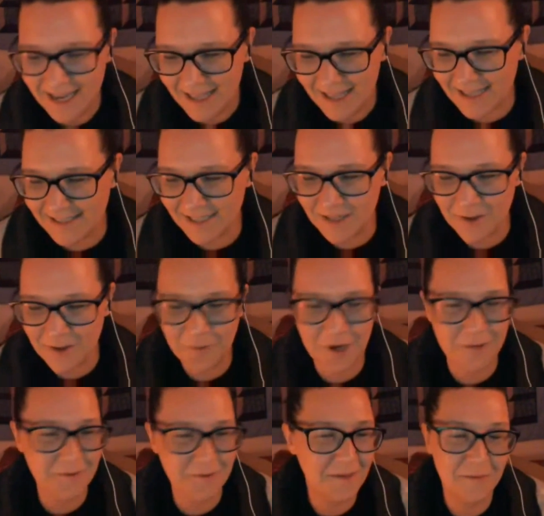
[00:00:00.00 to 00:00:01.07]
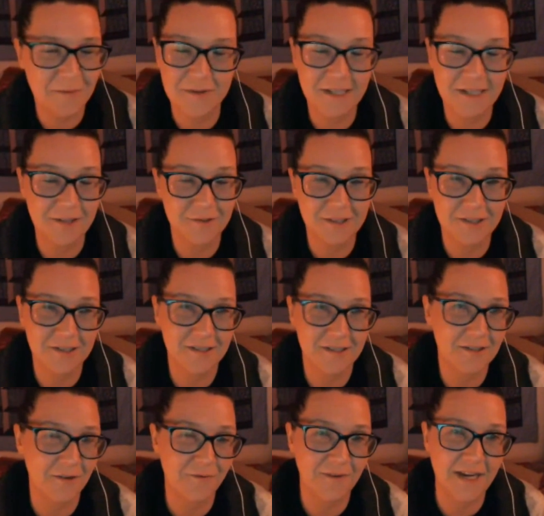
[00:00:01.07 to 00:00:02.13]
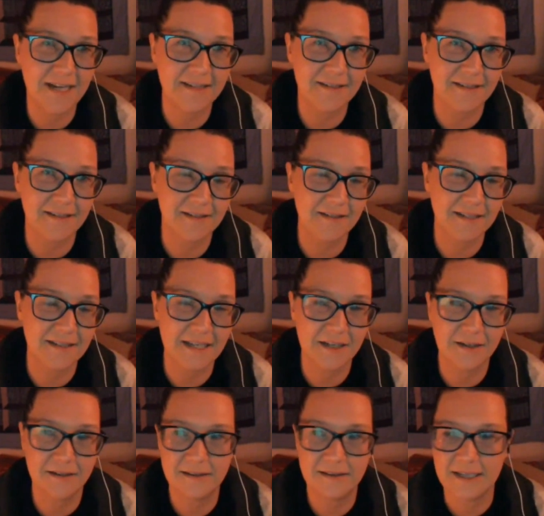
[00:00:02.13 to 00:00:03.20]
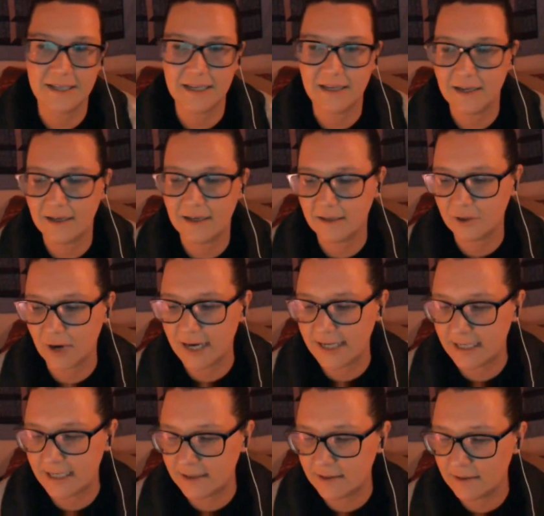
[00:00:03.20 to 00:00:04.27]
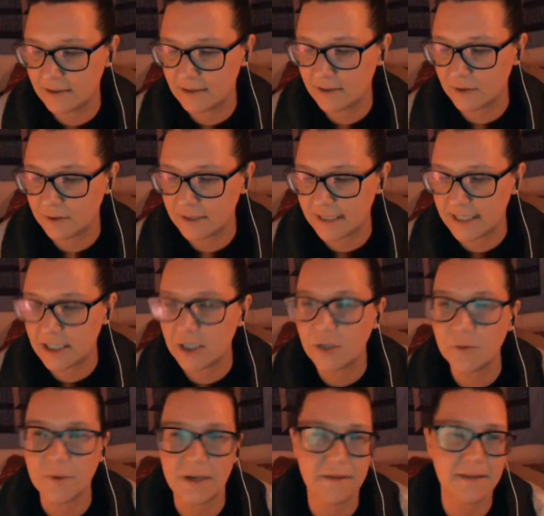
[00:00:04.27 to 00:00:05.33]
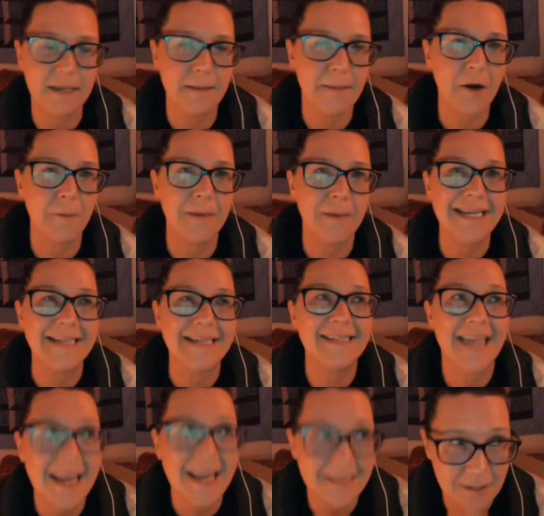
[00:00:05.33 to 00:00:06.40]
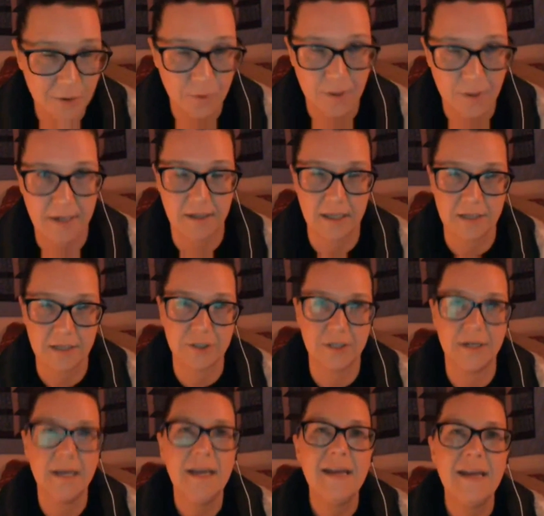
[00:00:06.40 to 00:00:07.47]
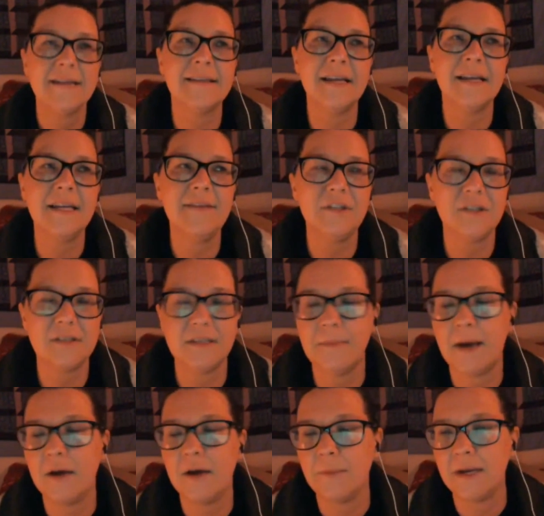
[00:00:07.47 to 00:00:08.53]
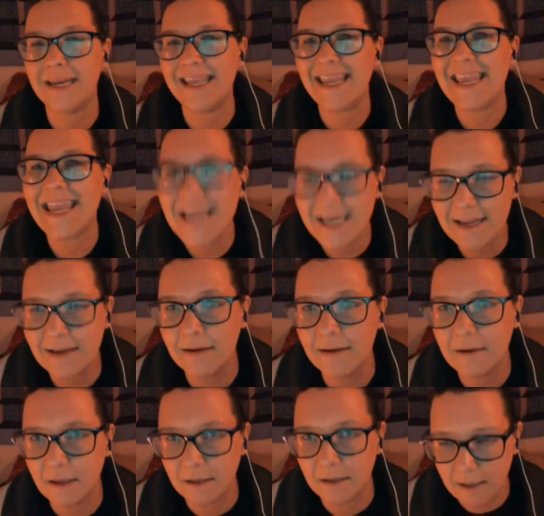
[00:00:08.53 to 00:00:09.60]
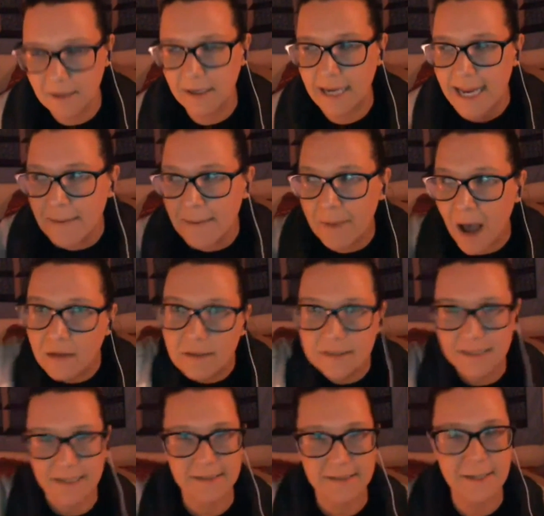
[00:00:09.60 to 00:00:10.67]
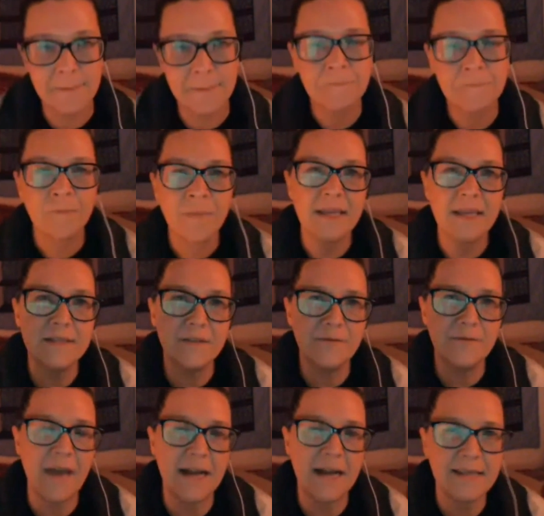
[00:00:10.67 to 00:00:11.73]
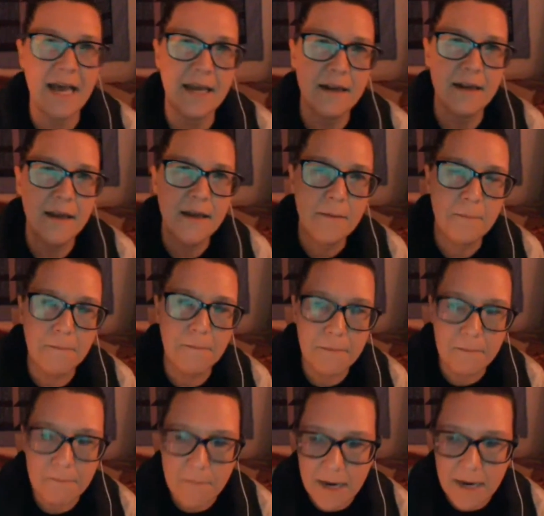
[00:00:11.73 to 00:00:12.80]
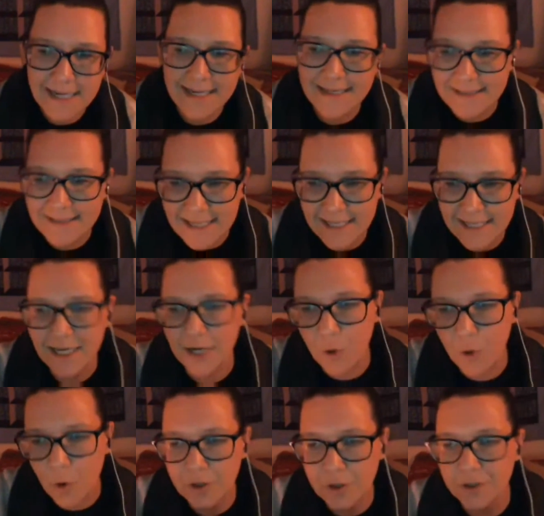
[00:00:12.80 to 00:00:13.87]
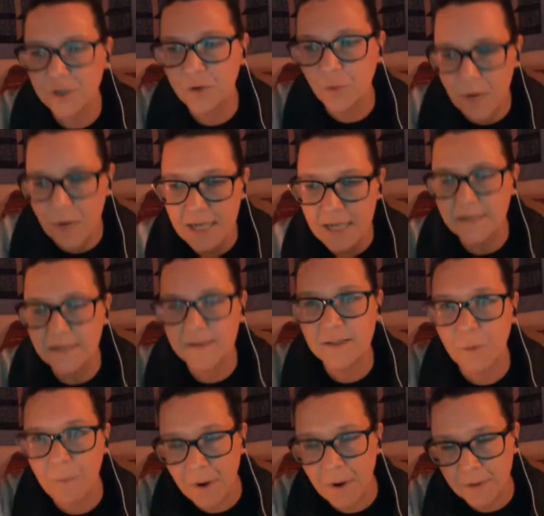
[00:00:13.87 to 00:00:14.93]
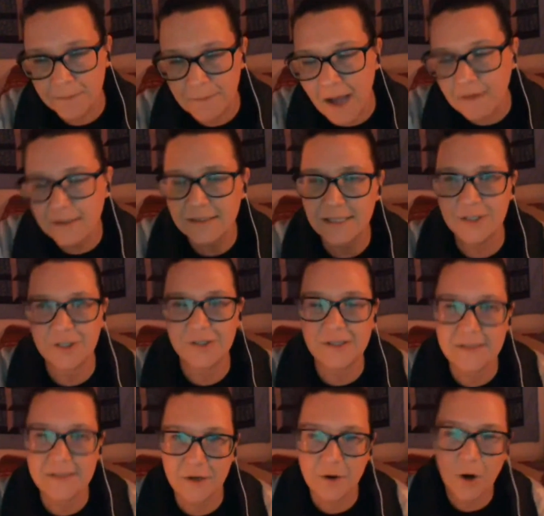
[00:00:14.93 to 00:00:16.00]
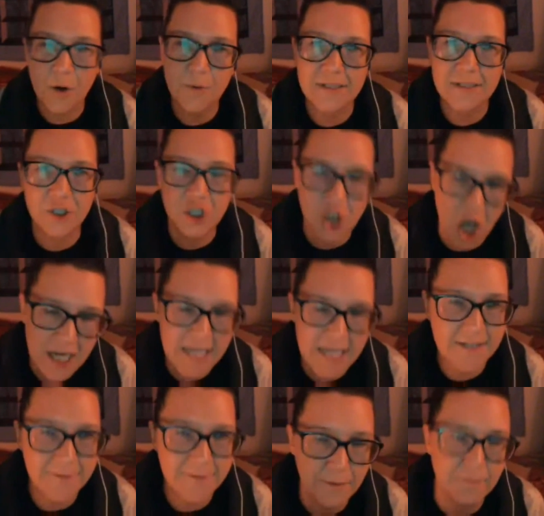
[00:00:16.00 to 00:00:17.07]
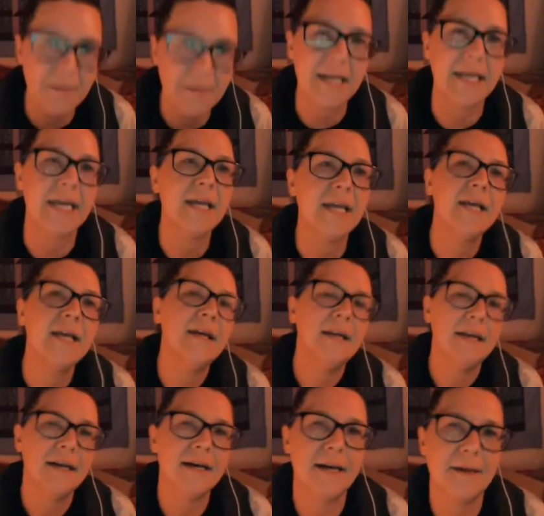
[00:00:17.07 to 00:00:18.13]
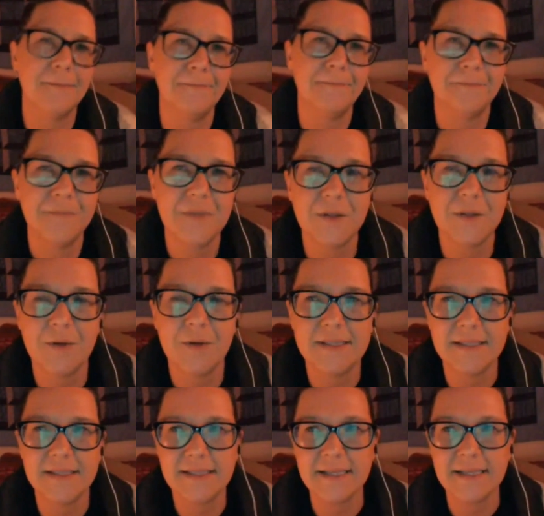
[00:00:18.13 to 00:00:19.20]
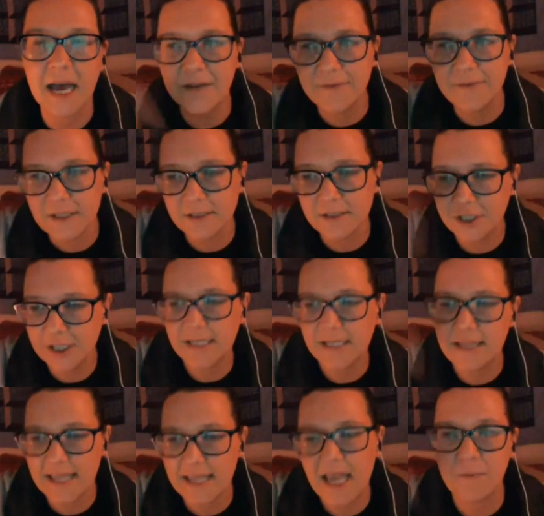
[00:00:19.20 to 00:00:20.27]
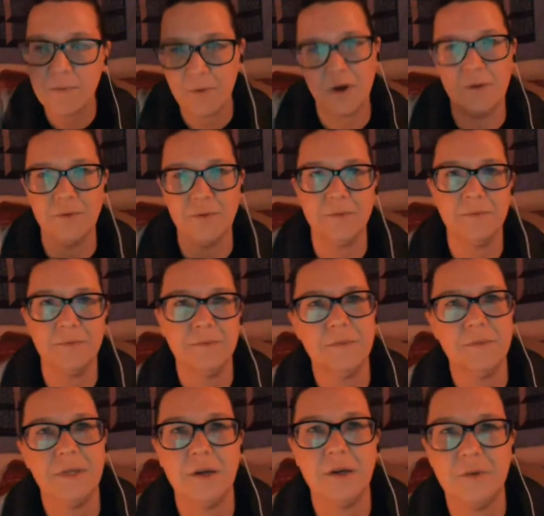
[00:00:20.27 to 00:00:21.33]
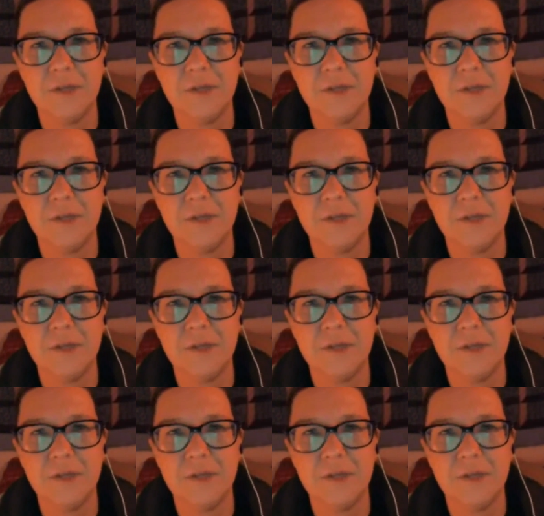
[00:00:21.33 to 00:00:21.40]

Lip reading: that's another problem that most countries just don't face, is the trying to deal with the amount of money it takes to run an election. It's not even just the amount of money in politics. It's the fact that money is needed in order to win. And so politicians are always junkies for money. So it's a kind of a chicken and the egg problem, you know,